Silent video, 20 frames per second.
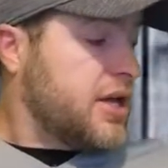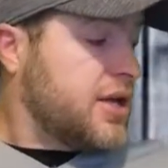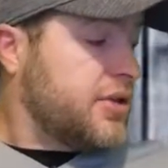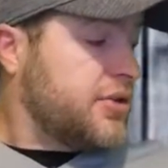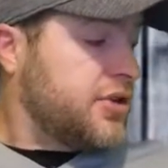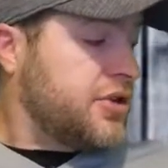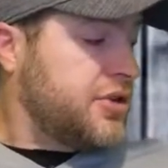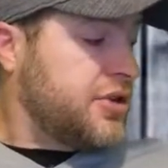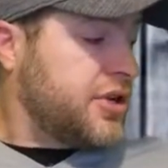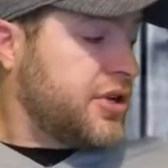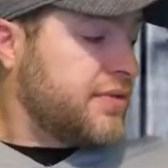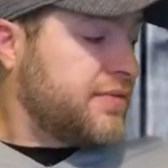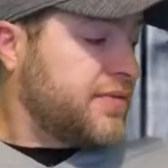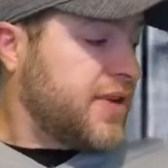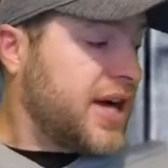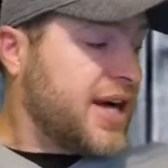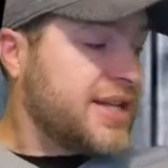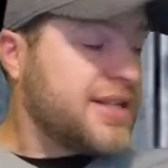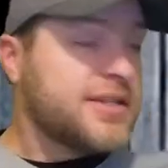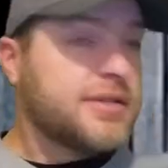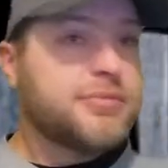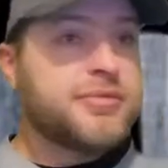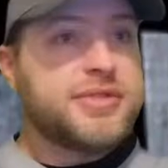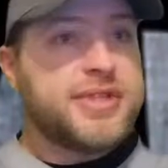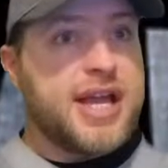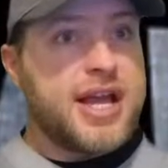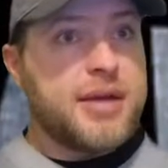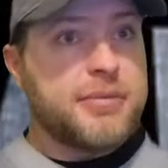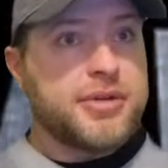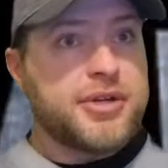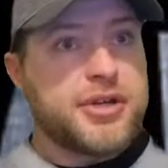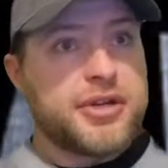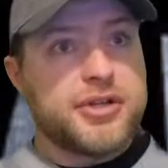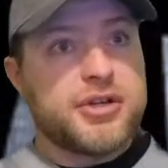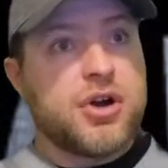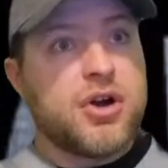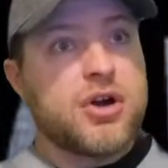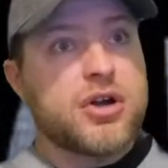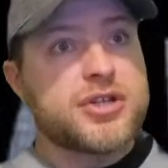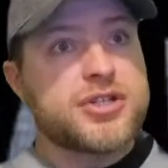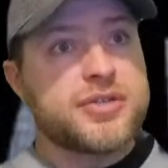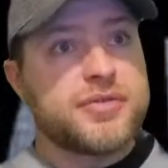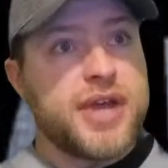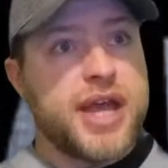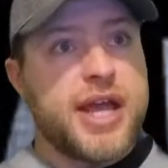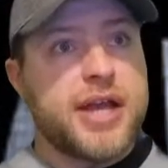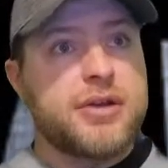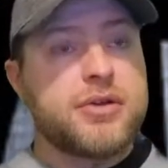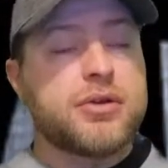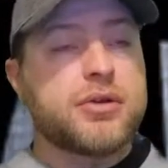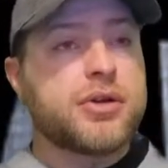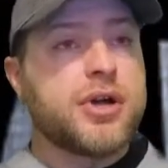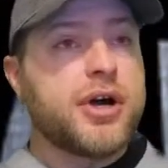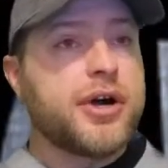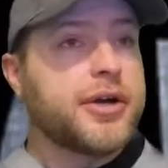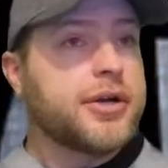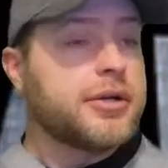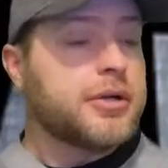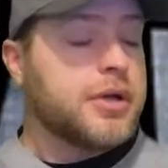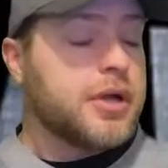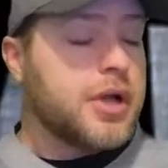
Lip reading: dude, you can find some damn good cards of Aiden O'Connell